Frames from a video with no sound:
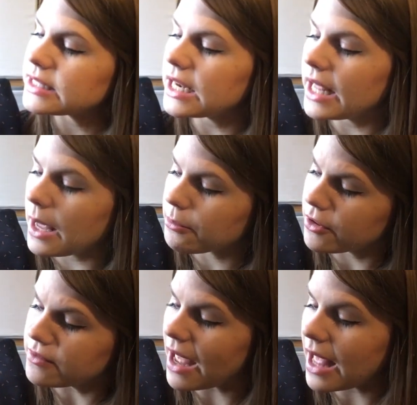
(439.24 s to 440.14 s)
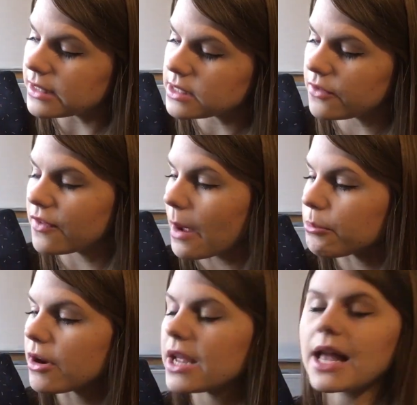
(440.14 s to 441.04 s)
Atelier Brunette
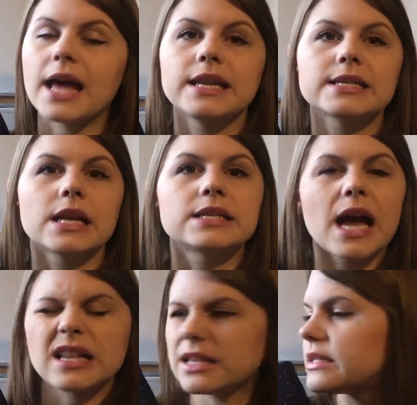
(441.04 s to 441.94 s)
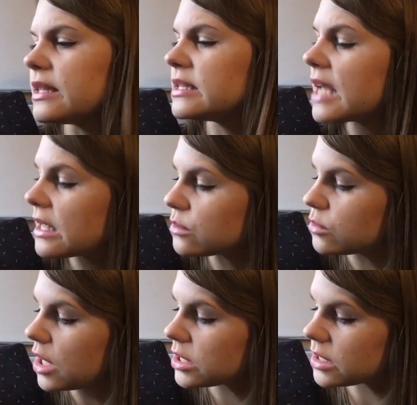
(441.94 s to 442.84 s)
fabric, and it's the Dazzle
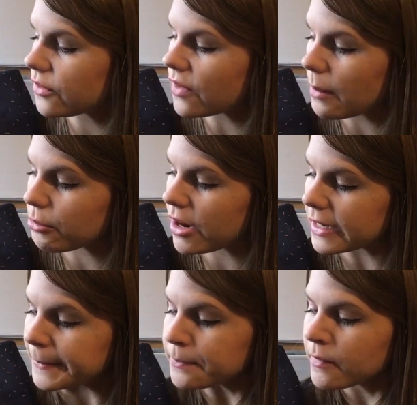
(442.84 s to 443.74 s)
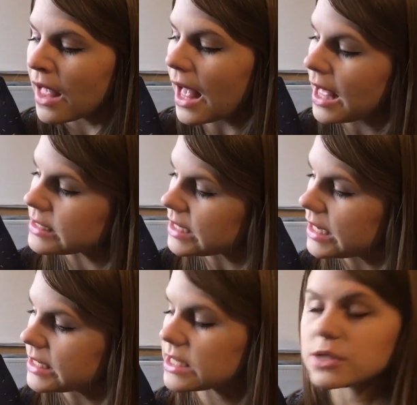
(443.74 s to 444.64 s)
Dust fabric. And
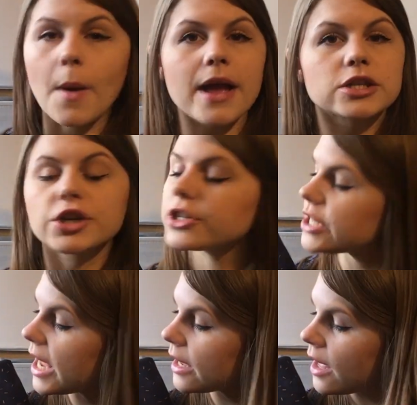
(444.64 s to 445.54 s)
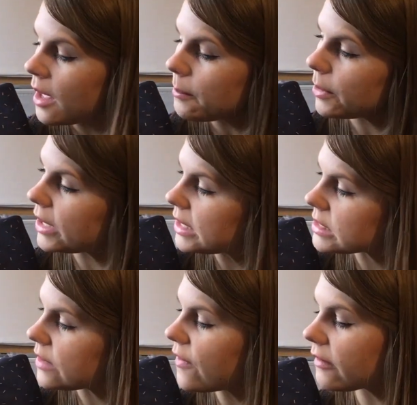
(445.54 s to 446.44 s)
it is a sweatshirting, but
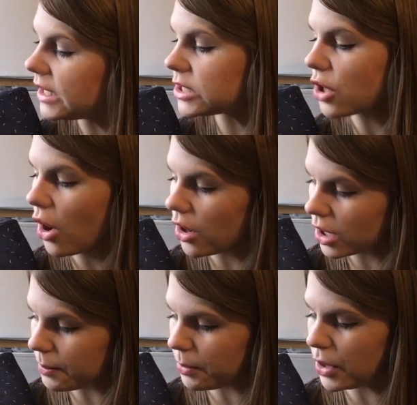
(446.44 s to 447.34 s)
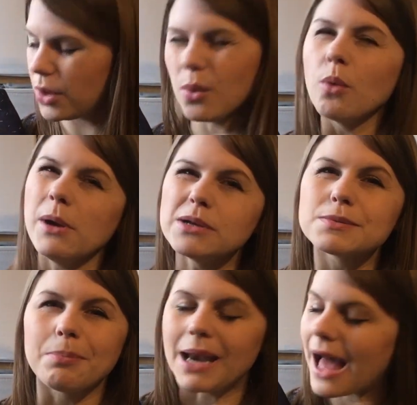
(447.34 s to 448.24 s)
it's a very dark blue,
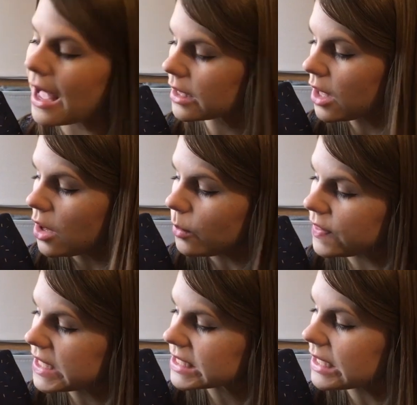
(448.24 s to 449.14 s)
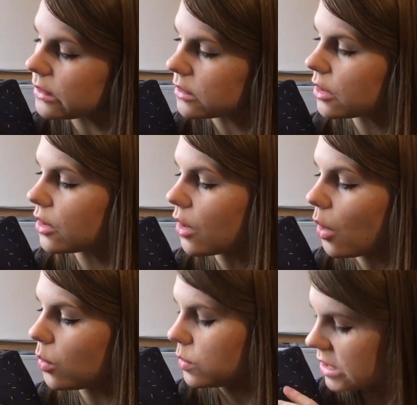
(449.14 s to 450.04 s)
almost black, with this little
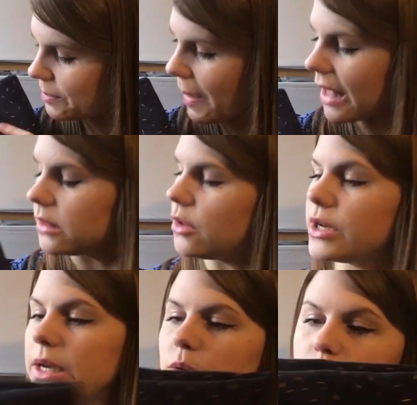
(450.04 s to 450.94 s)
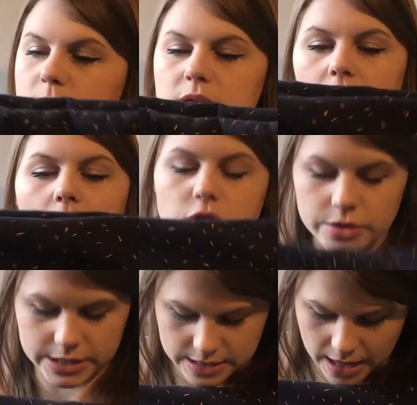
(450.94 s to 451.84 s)
gold speckle on it, almost like
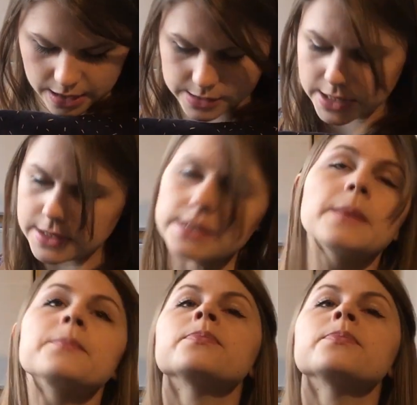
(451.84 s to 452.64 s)
hundreds and thousands.